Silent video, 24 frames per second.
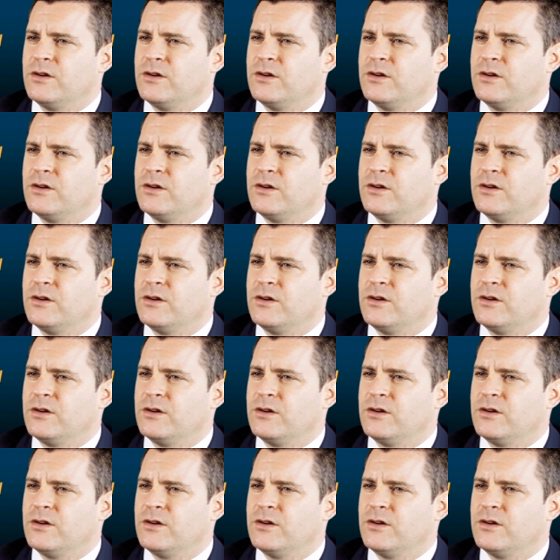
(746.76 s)

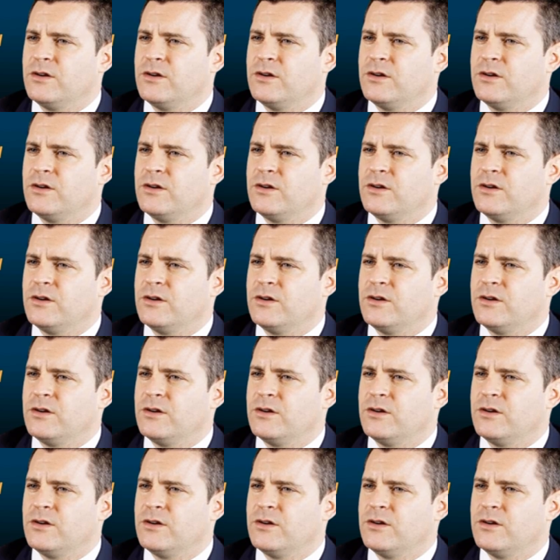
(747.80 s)

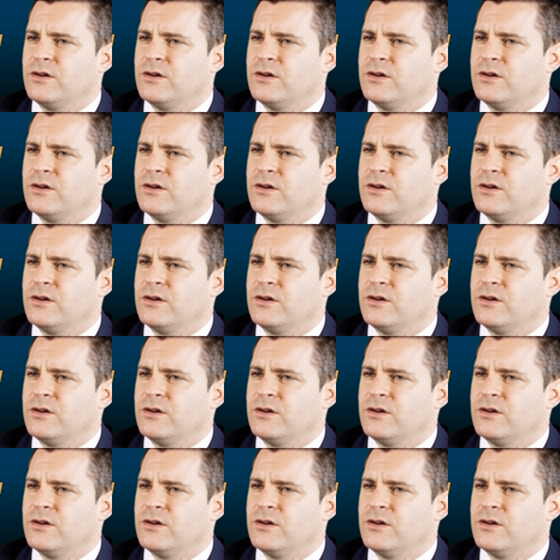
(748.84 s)
The face doesn't move, so there is nothing to read.